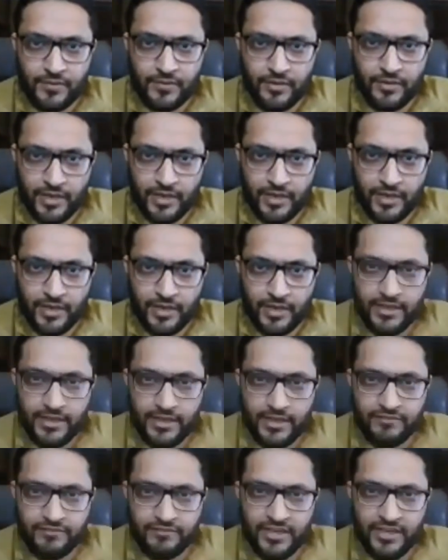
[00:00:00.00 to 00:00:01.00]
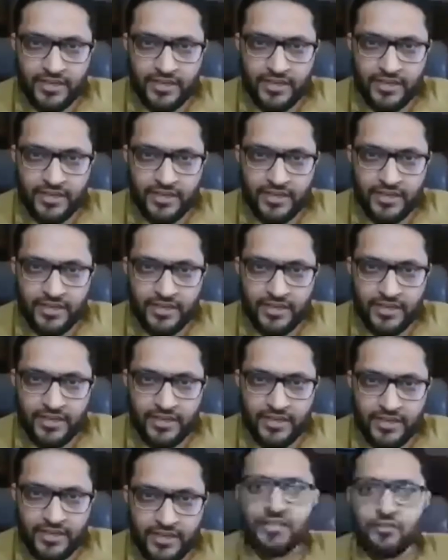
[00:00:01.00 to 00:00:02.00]
right? If they are day trading on 10
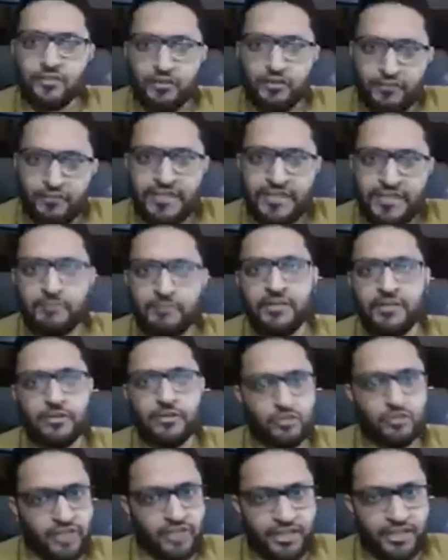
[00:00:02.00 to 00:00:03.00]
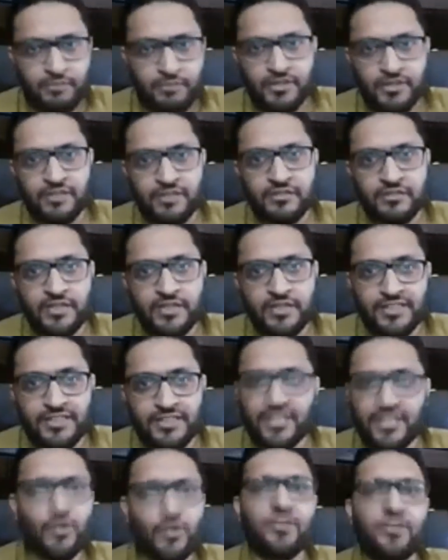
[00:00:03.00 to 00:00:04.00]
minutes or 15 minutes or 30 minutes,
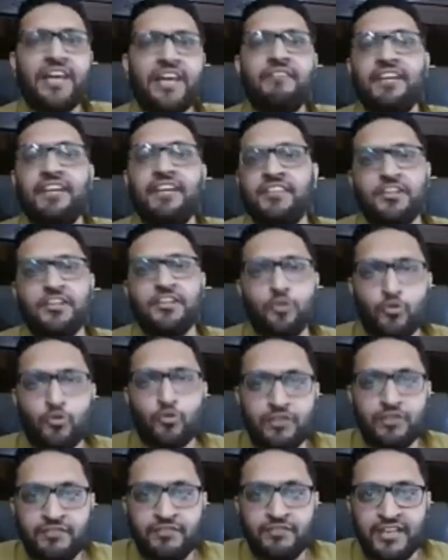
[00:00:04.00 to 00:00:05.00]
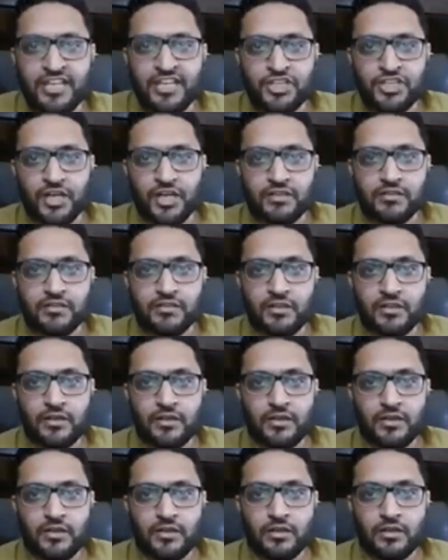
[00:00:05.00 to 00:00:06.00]
they don't have anything to do with weekly charts.
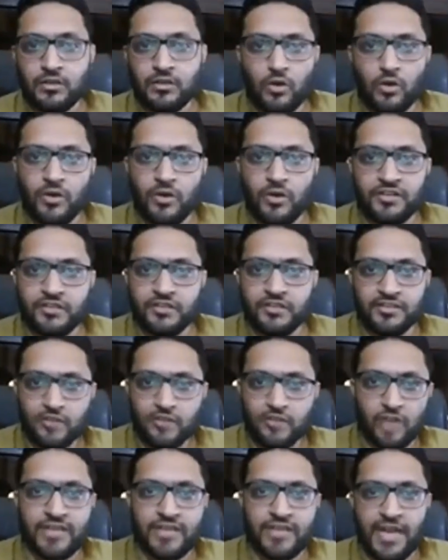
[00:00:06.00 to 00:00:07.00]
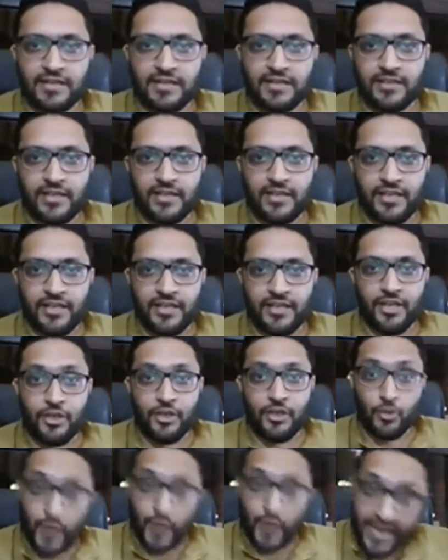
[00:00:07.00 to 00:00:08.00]
No, it's, it's not that.
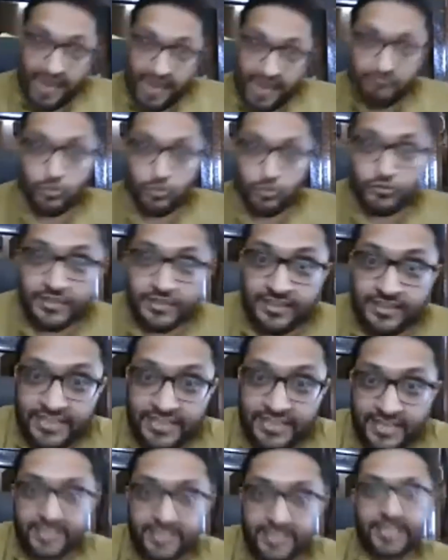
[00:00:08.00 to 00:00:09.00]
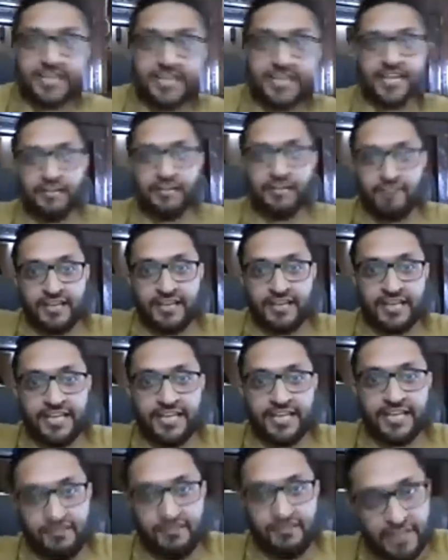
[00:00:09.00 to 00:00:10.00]
You have to see daily and weekly
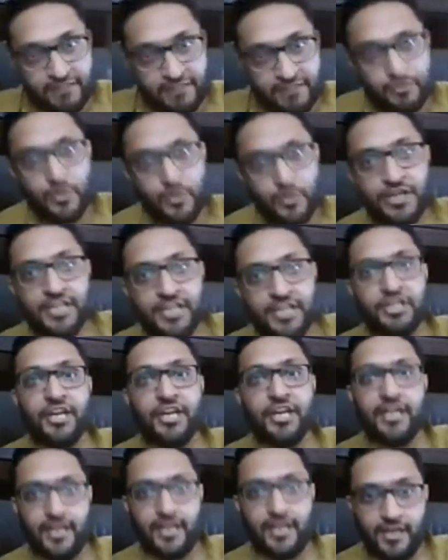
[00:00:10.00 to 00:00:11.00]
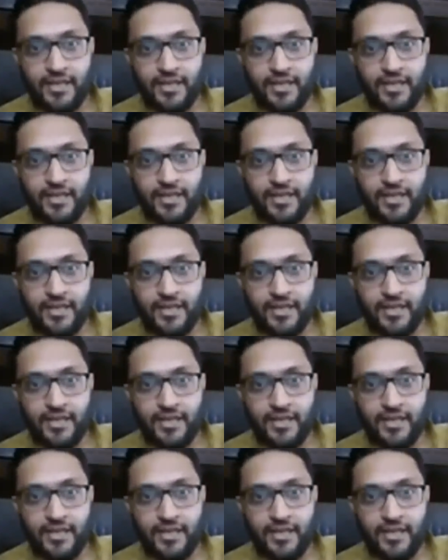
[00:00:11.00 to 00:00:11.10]
even if you are day trading.